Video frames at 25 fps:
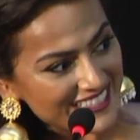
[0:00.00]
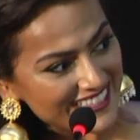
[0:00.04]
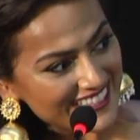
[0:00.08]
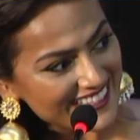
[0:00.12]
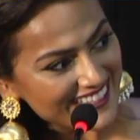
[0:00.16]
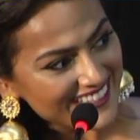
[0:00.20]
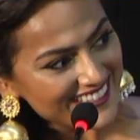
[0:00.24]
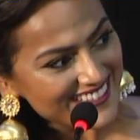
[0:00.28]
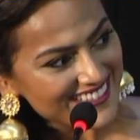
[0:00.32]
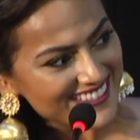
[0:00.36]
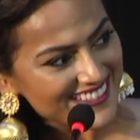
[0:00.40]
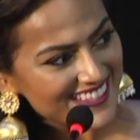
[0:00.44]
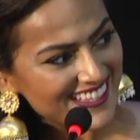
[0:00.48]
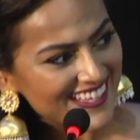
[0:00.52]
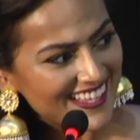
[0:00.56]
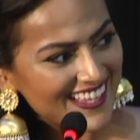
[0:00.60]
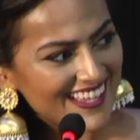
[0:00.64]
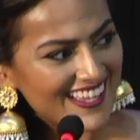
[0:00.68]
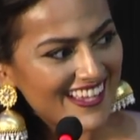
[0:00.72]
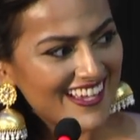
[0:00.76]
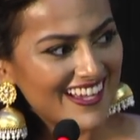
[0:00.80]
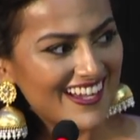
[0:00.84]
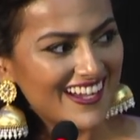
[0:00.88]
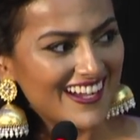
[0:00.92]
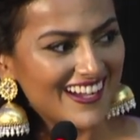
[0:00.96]
lyrics.
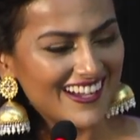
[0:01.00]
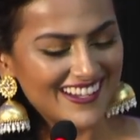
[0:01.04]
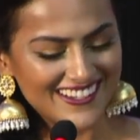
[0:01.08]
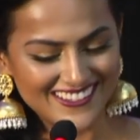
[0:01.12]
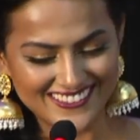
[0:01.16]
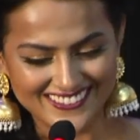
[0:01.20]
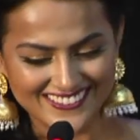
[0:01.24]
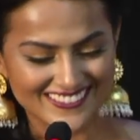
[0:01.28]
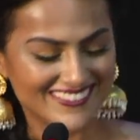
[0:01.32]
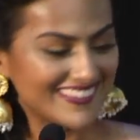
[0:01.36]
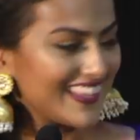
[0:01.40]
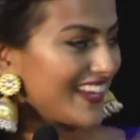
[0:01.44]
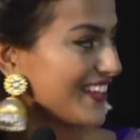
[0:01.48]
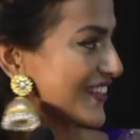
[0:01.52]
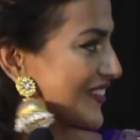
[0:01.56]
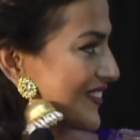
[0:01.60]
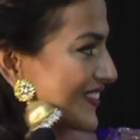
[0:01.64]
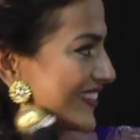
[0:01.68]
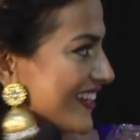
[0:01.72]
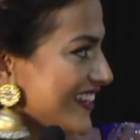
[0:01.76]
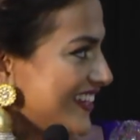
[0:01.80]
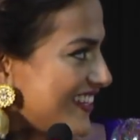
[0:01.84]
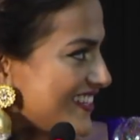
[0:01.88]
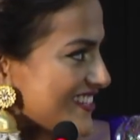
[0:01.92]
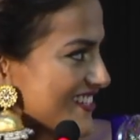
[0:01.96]
Thank you,
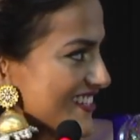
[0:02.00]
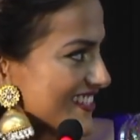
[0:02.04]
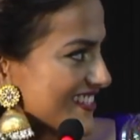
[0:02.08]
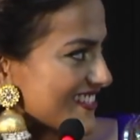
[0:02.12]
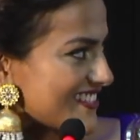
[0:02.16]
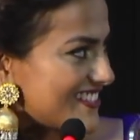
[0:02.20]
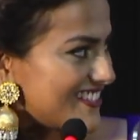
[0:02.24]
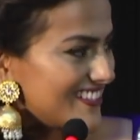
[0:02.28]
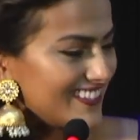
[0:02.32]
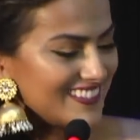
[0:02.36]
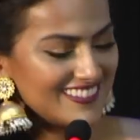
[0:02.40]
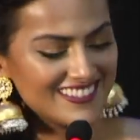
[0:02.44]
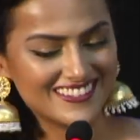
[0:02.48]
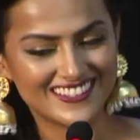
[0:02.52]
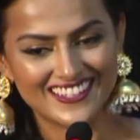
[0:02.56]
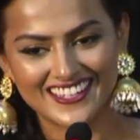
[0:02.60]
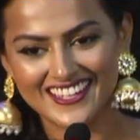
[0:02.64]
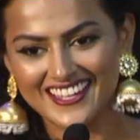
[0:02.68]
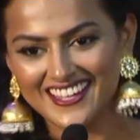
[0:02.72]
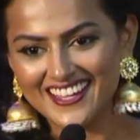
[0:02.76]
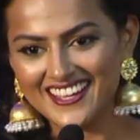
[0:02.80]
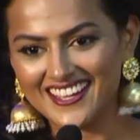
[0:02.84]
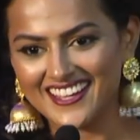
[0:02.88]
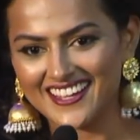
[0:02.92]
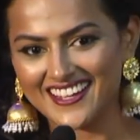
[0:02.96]
Dhananjayan sir.
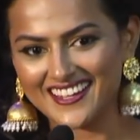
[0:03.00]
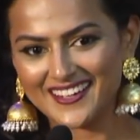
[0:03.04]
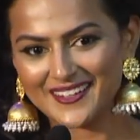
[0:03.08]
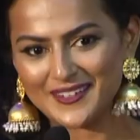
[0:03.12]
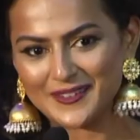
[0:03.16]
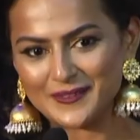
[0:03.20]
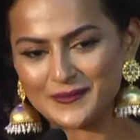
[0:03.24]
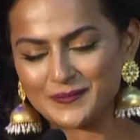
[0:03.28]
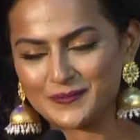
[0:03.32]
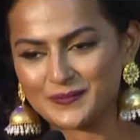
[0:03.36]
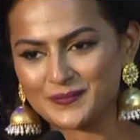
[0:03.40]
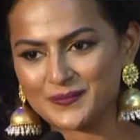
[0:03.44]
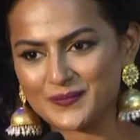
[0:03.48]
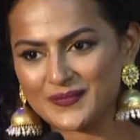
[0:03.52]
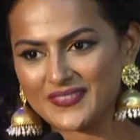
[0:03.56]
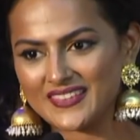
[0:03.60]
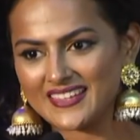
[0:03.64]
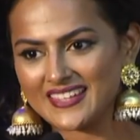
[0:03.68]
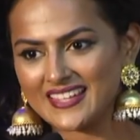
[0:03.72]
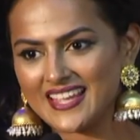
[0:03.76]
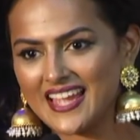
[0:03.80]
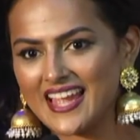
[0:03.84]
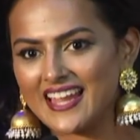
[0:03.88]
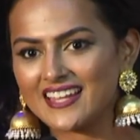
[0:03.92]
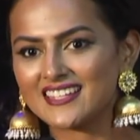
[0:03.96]

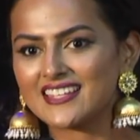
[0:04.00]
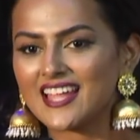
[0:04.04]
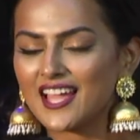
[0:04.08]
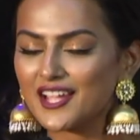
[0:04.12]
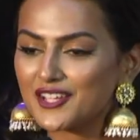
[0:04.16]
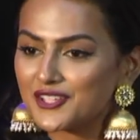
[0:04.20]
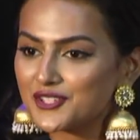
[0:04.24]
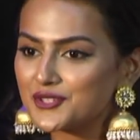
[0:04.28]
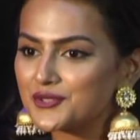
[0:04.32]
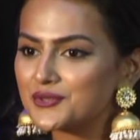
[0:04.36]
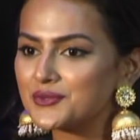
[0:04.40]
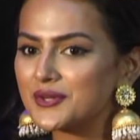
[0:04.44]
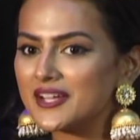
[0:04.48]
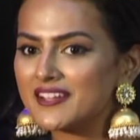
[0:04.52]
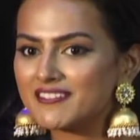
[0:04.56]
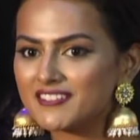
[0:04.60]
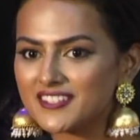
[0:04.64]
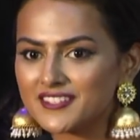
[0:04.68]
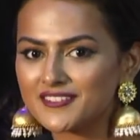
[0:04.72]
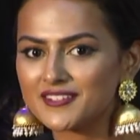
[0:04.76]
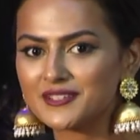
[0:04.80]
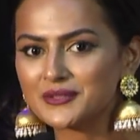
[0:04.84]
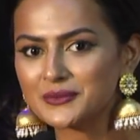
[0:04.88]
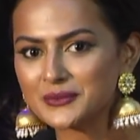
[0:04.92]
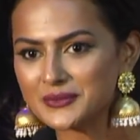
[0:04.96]
And thank you to
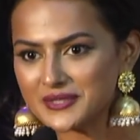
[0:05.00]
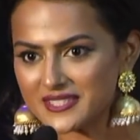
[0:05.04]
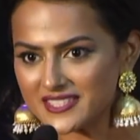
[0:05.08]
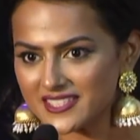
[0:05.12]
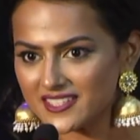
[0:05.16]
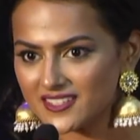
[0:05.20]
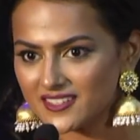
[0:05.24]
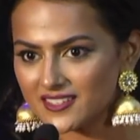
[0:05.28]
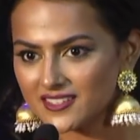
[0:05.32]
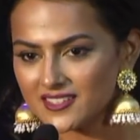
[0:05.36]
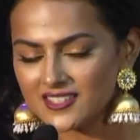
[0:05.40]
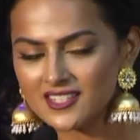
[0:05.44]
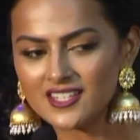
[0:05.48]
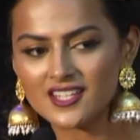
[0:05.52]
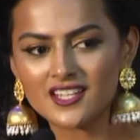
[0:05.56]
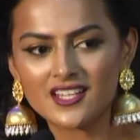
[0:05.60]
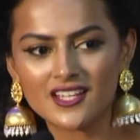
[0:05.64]
everyone who's here